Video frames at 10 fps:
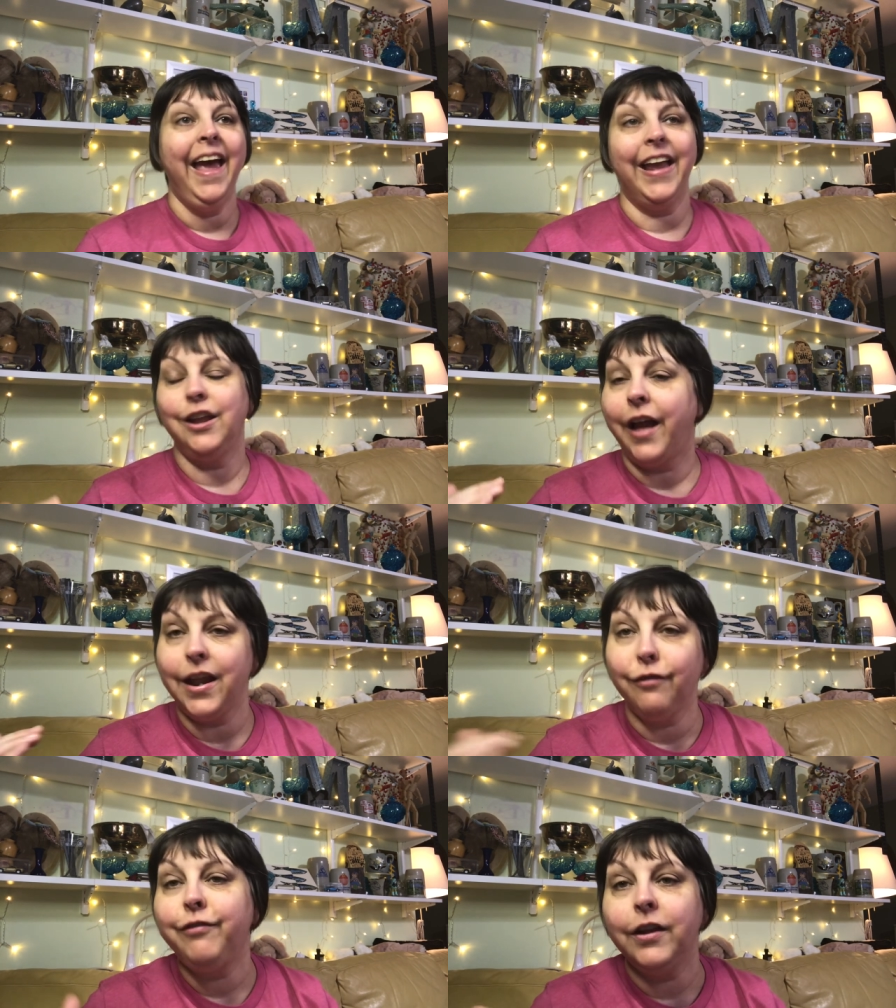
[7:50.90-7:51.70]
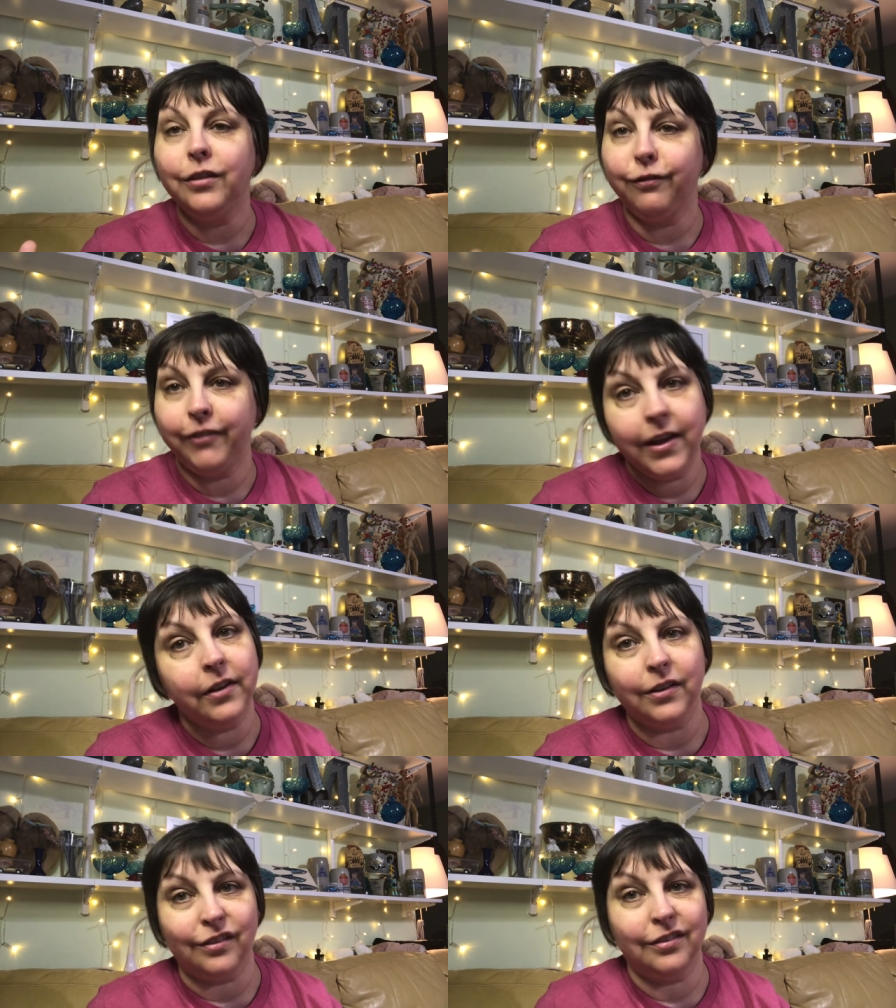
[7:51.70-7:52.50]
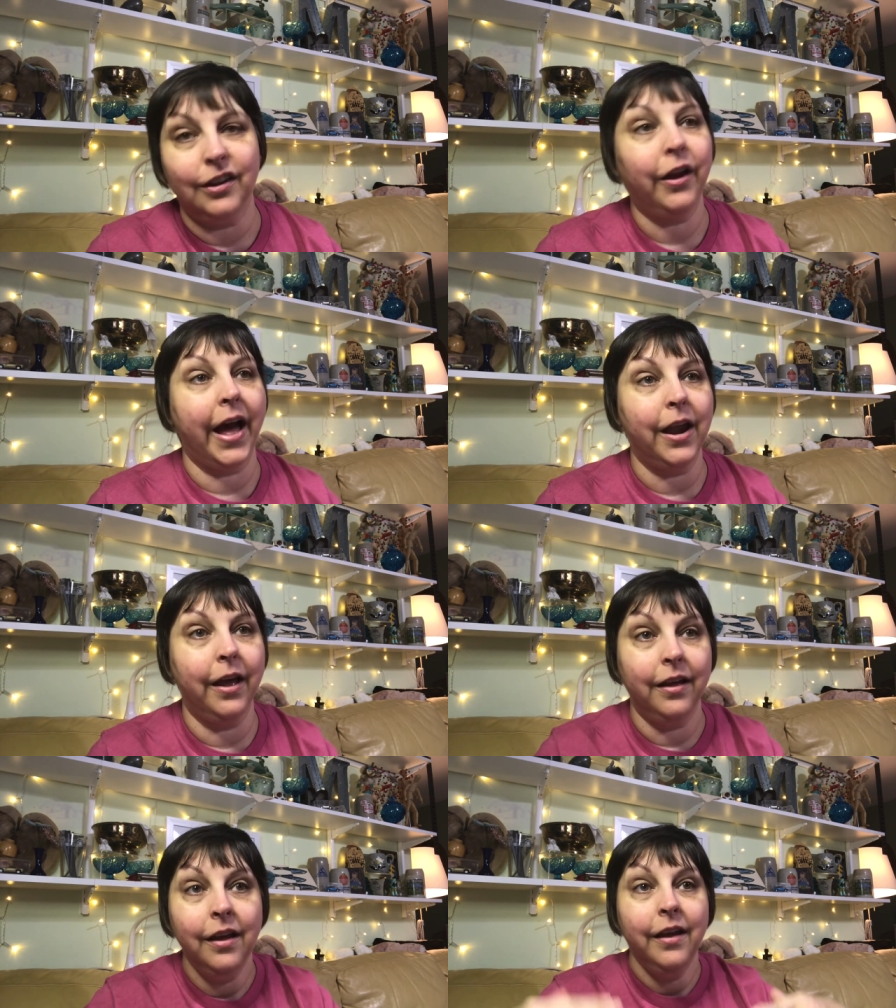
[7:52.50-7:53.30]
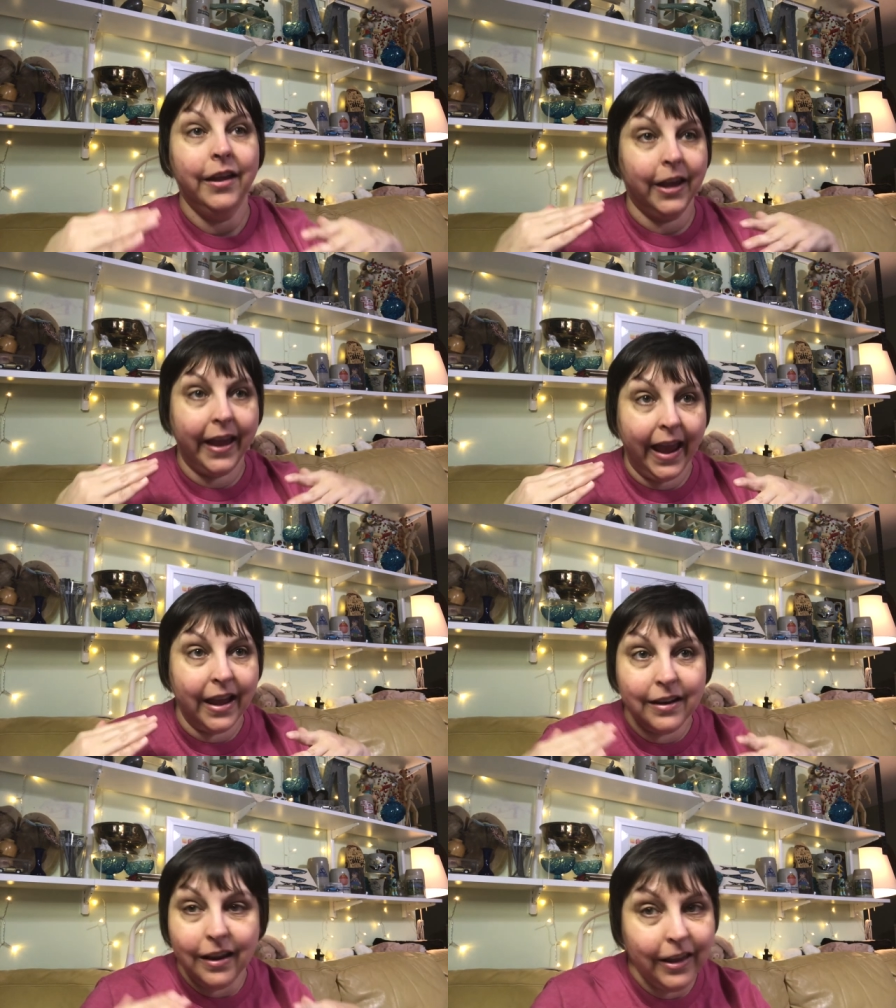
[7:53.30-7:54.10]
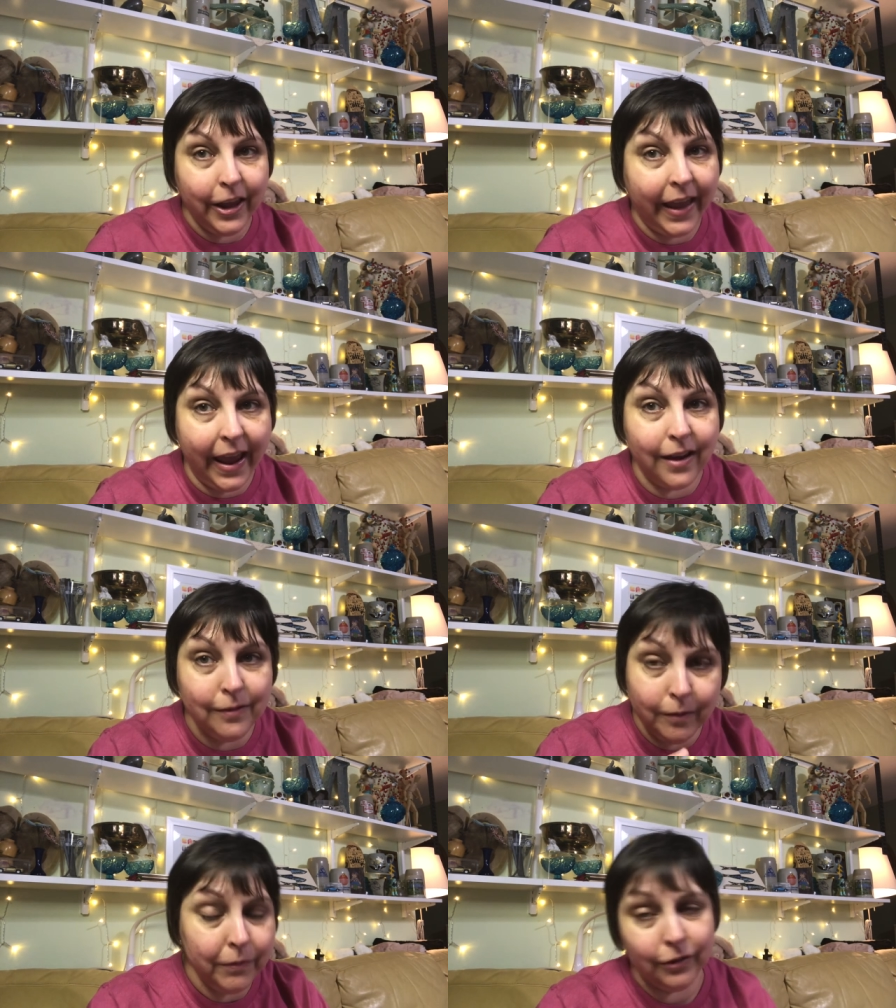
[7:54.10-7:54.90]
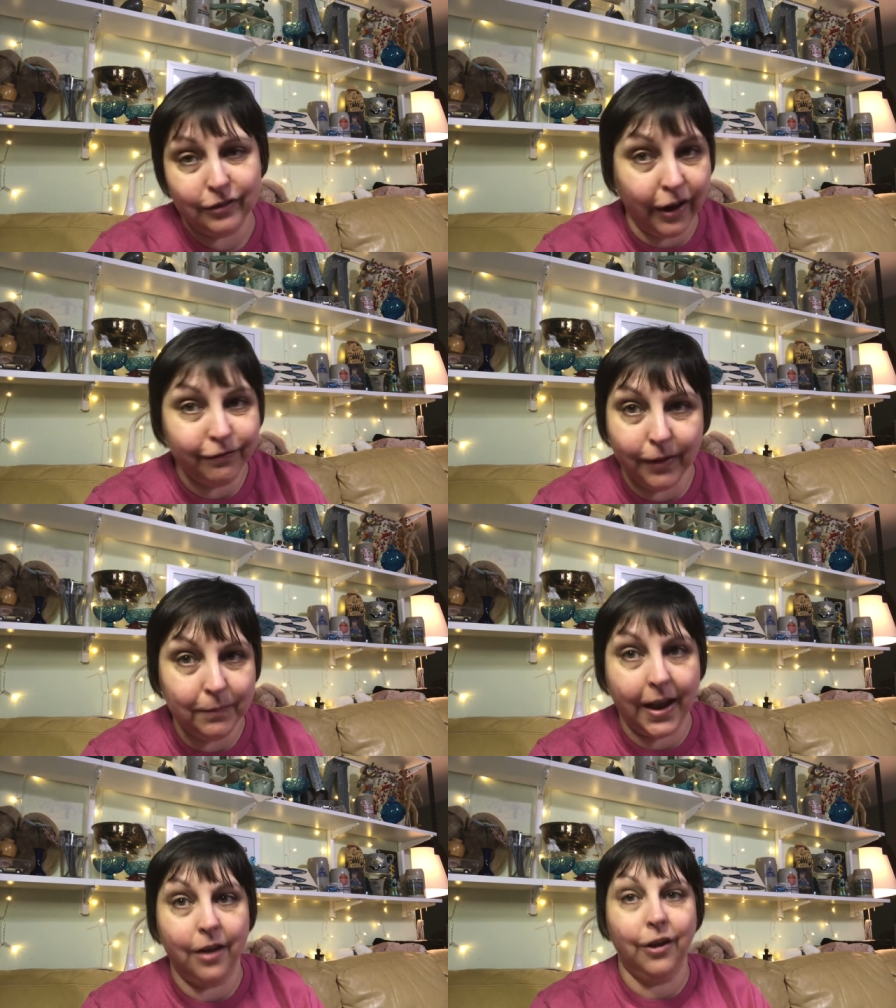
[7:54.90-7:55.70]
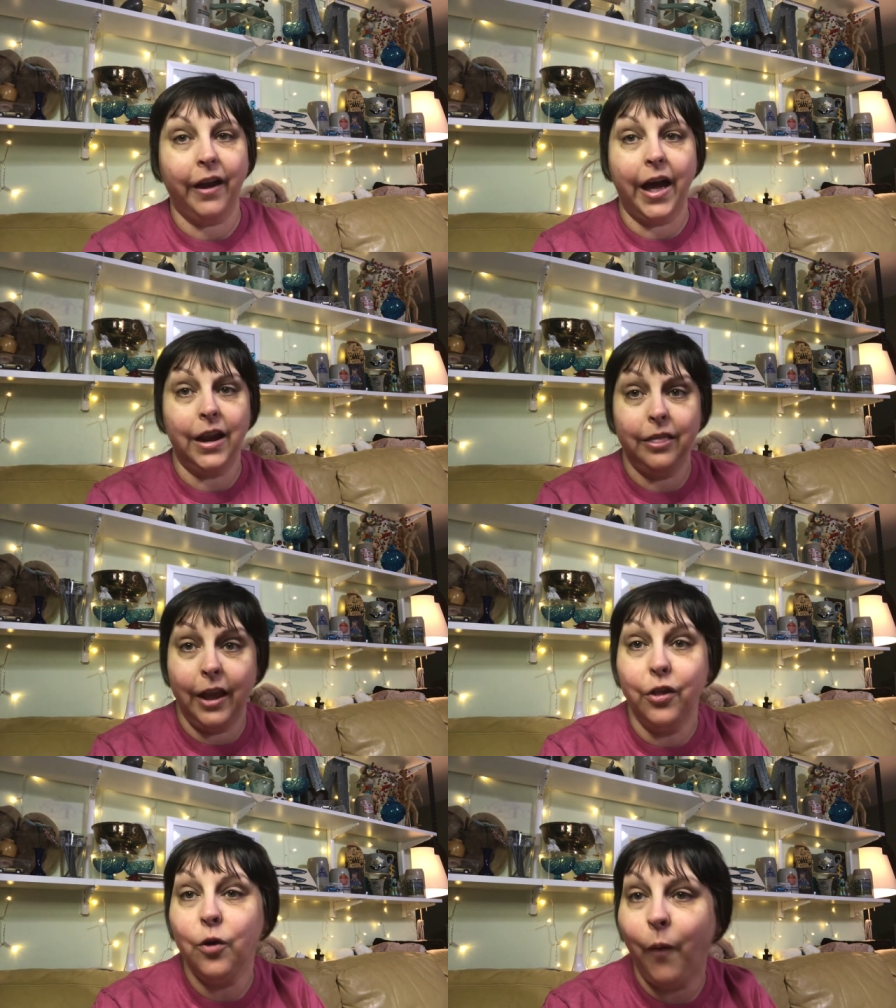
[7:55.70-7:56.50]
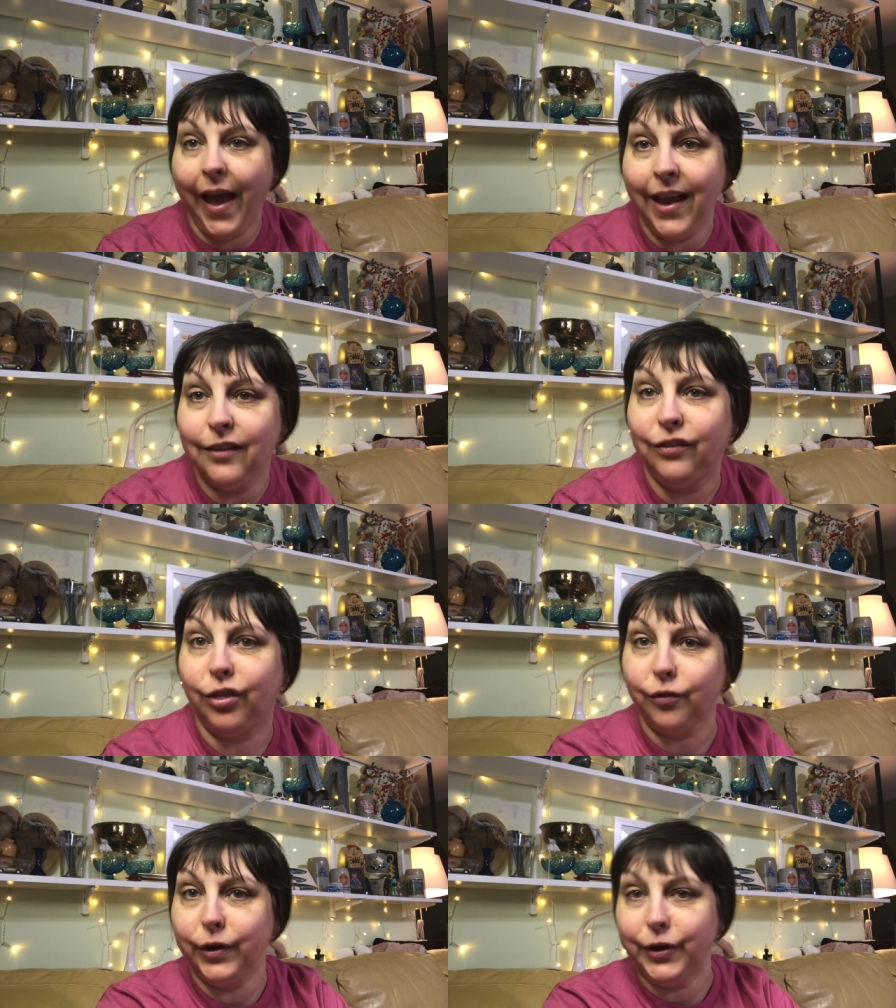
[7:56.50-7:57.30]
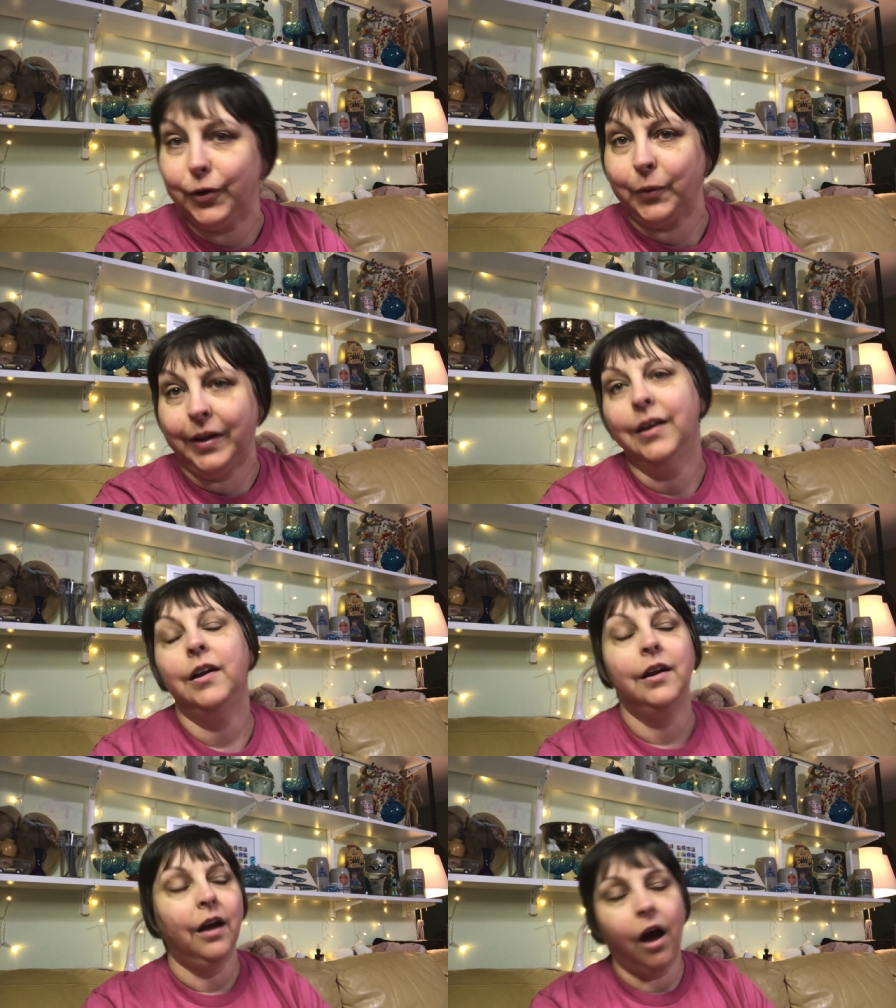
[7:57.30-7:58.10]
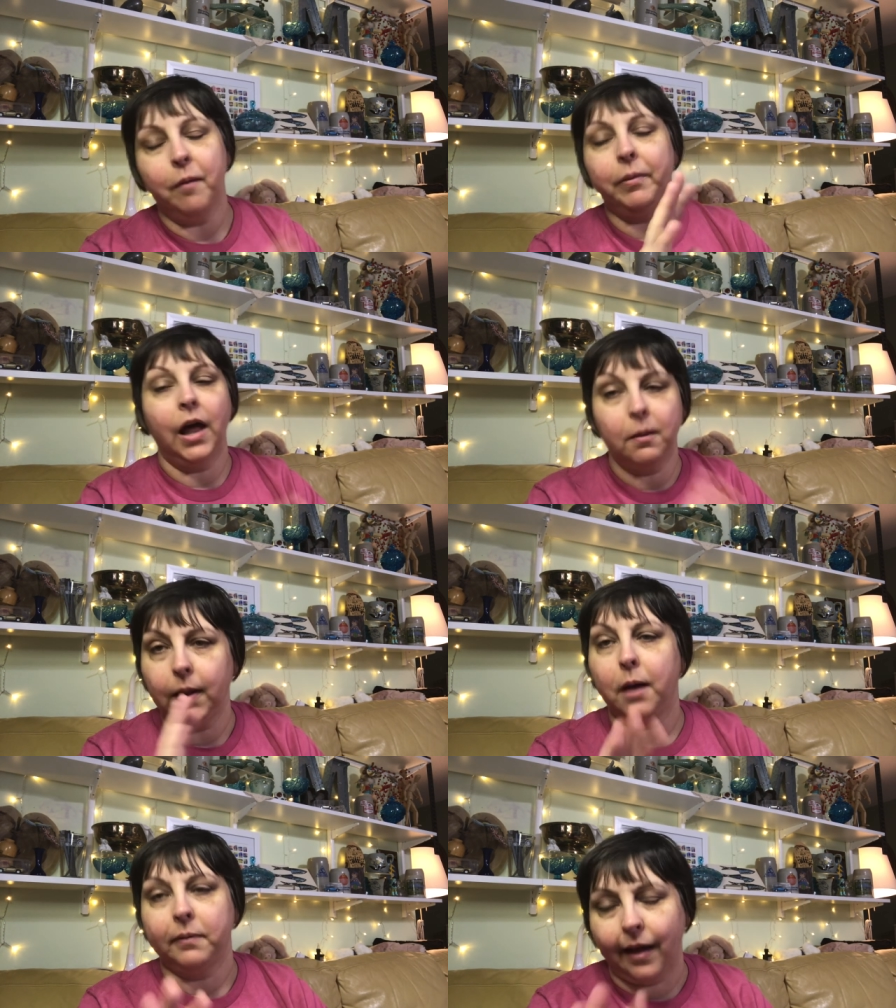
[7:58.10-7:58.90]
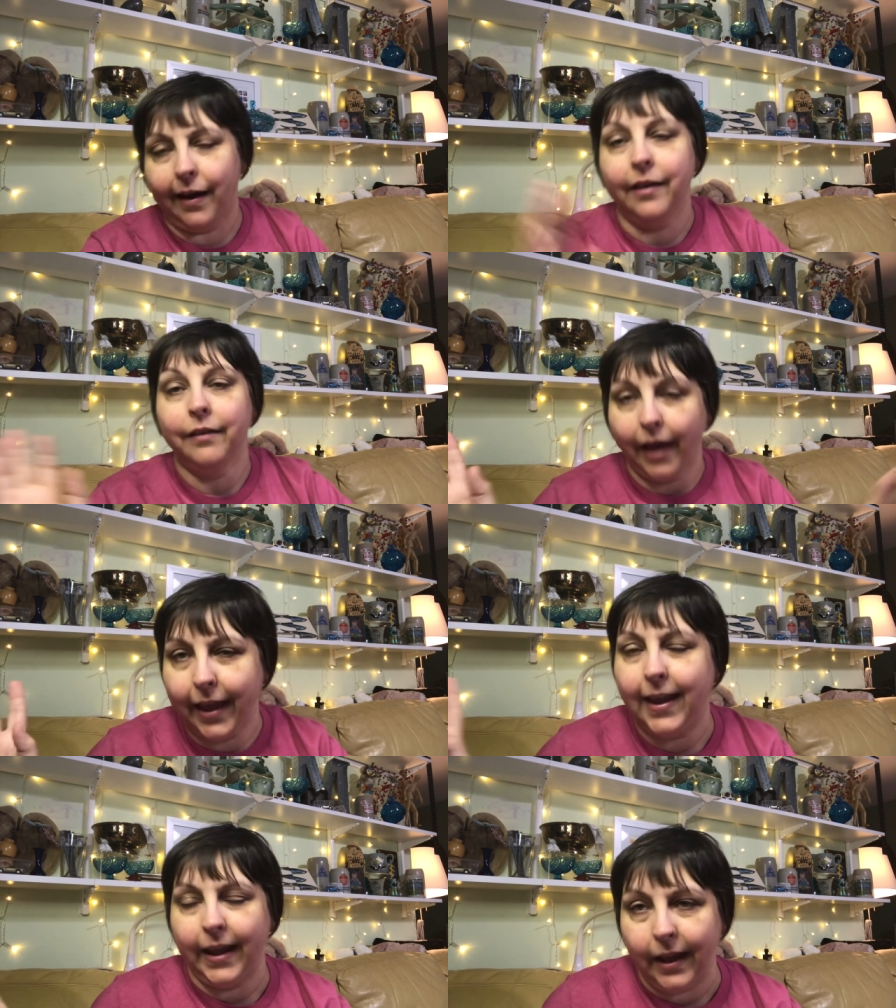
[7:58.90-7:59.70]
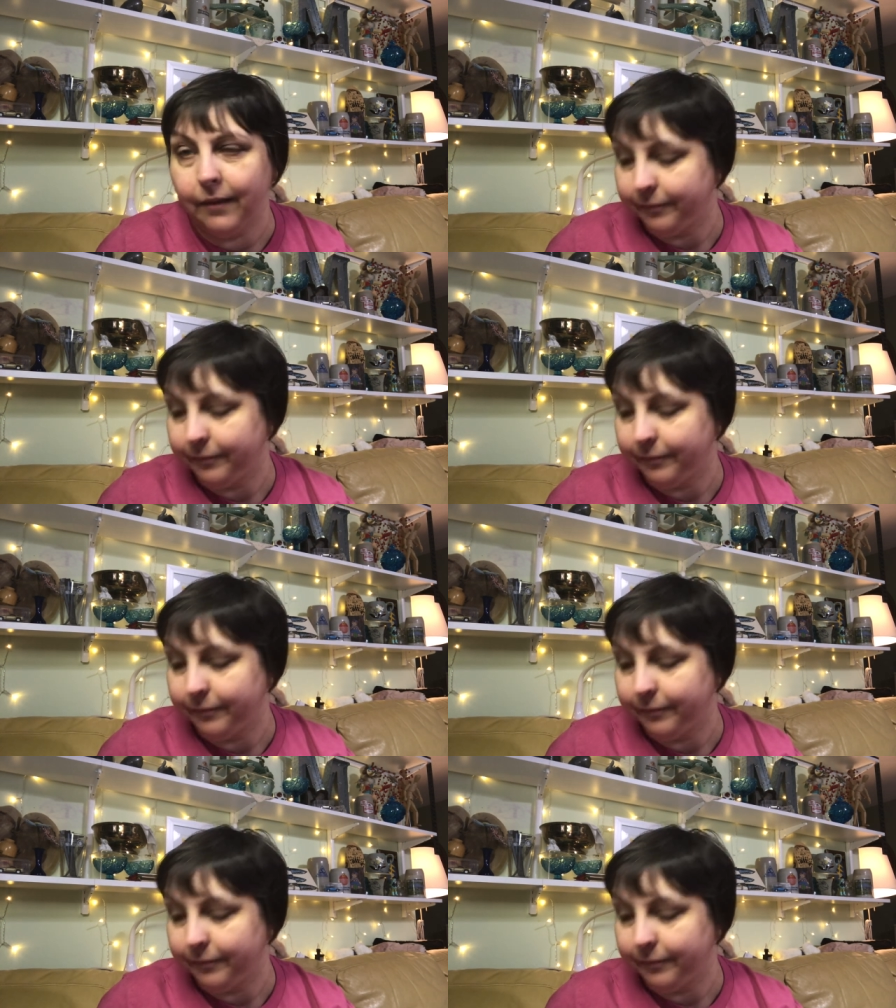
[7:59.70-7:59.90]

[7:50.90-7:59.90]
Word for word: and you gotta feel the feels you gotta you can't you can't stuff them down you gotta the only way is through uh, blah blah blah i get it